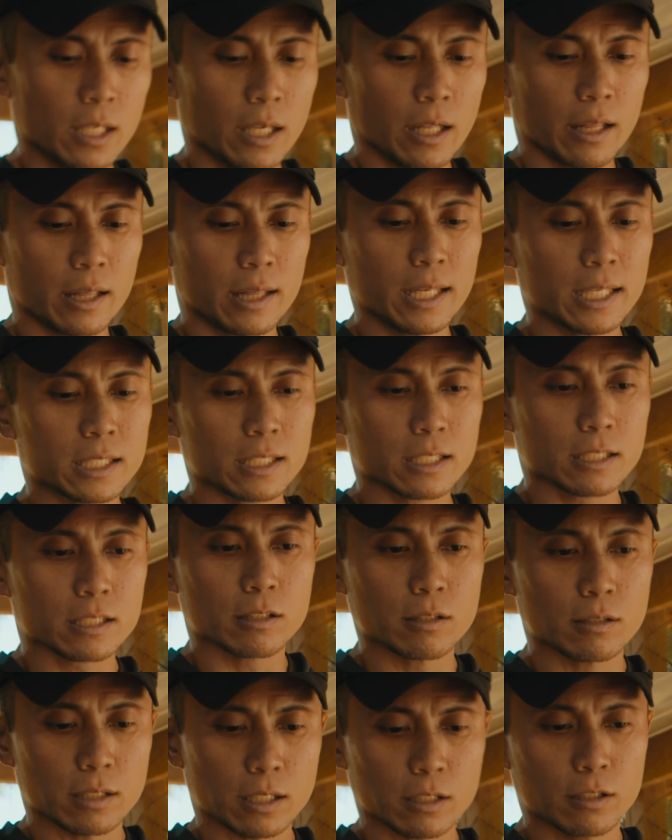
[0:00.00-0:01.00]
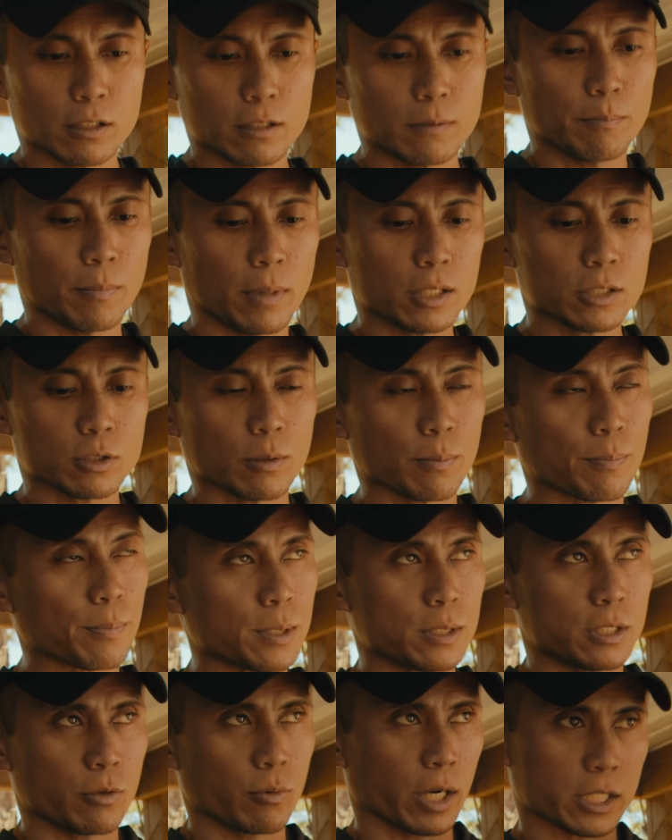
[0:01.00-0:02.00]
This is still a good muzzle
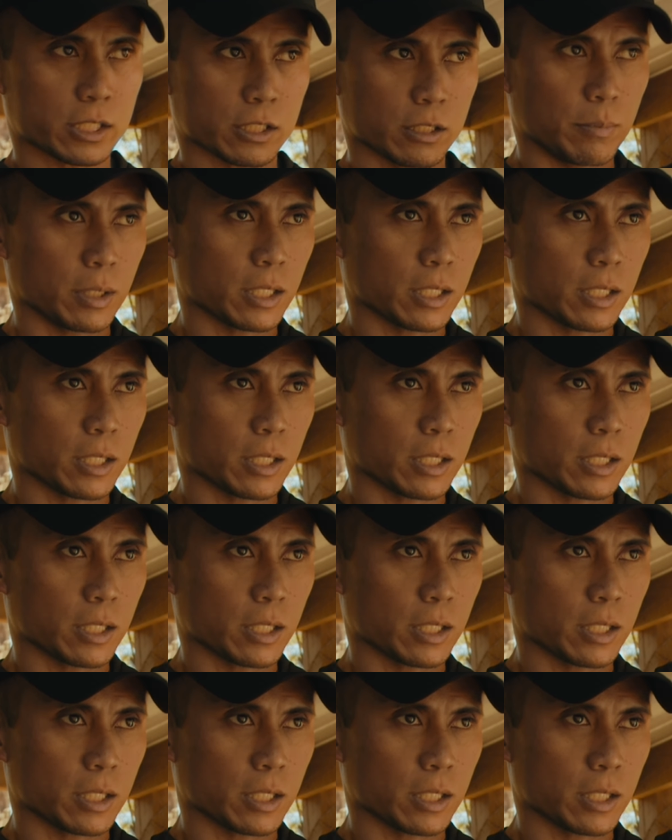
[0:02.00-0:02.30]
direction